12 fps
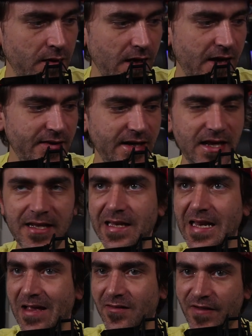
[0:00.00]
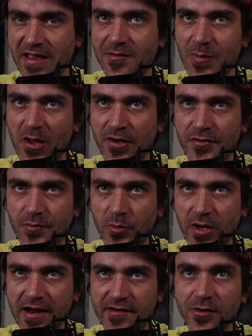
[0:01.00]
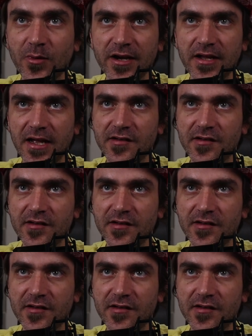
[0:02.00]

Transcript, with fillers: And then in Phase Plant, we actually want to